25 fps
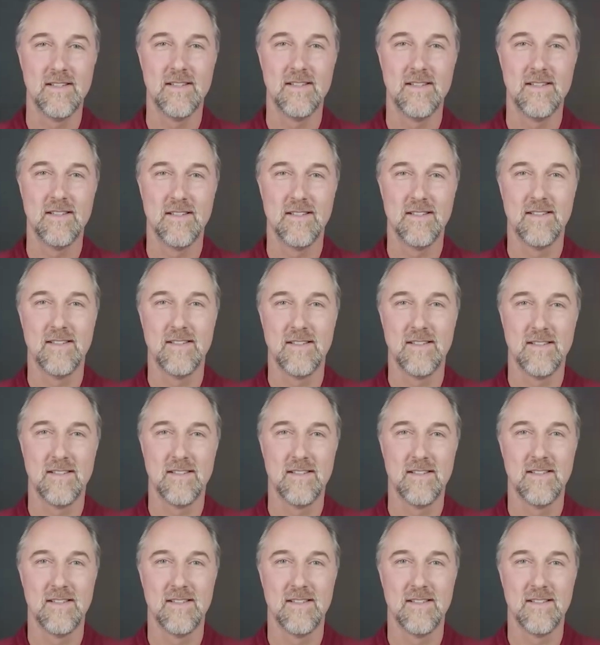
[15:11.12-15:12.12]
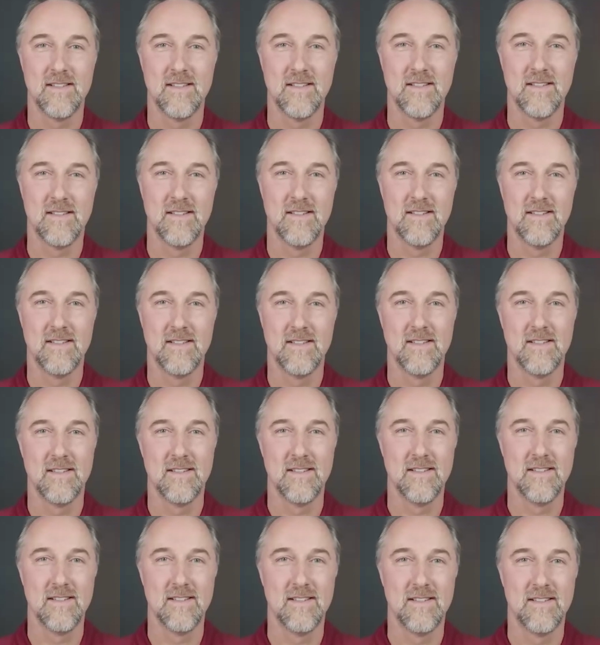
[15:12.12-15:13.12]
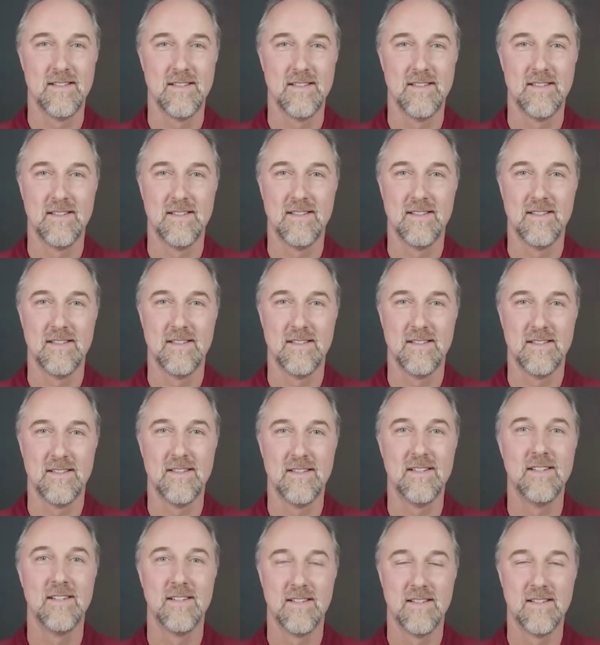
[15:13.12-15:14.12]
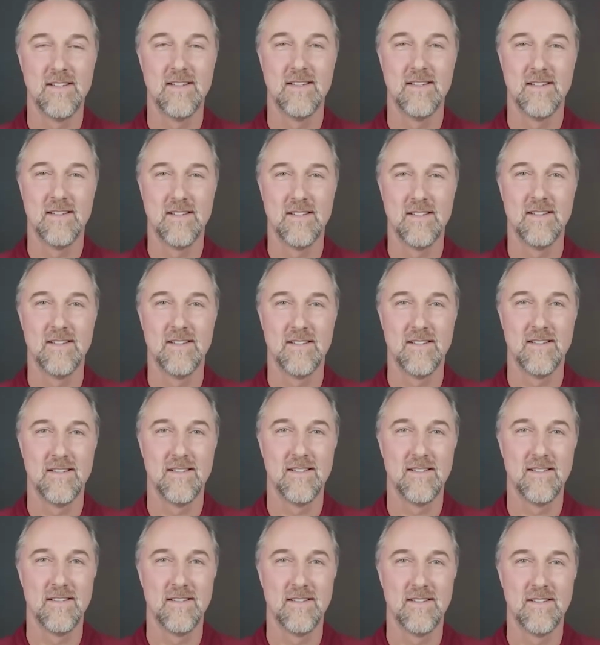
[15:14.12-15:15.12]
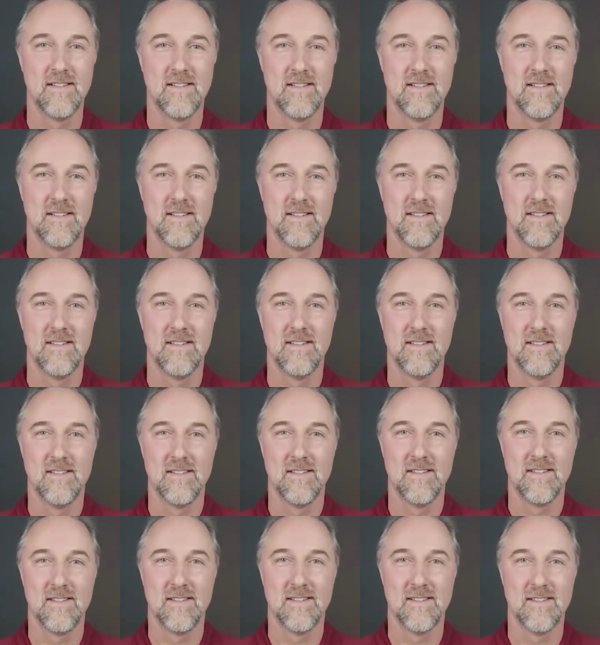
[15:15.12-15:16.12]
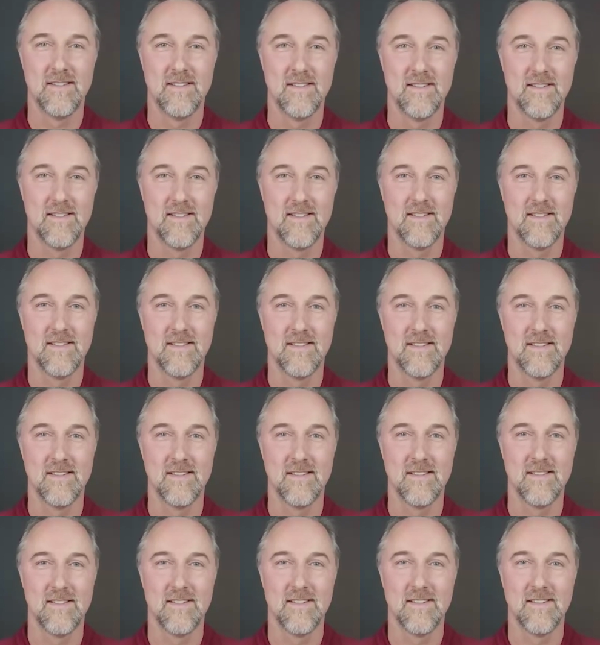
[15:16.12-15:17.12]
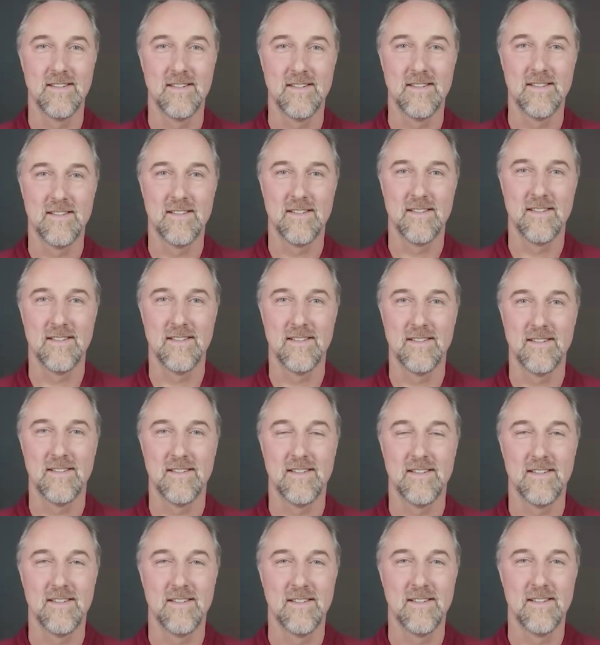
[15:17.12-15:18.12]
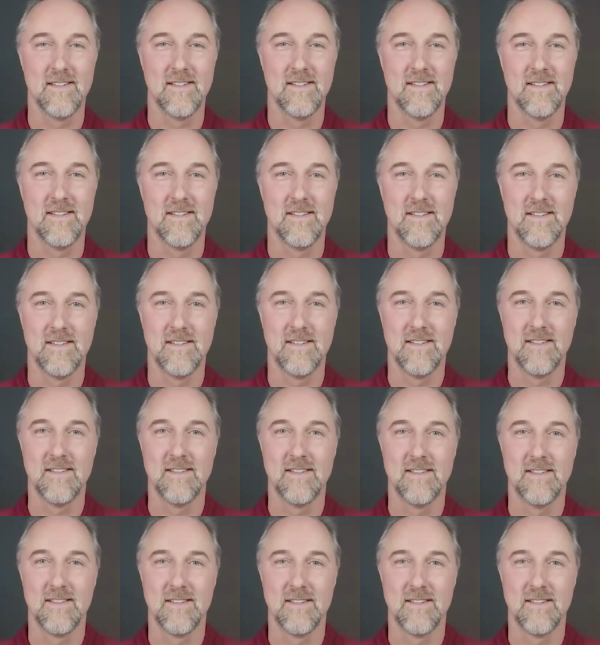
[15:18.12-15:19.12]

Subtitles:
(silent)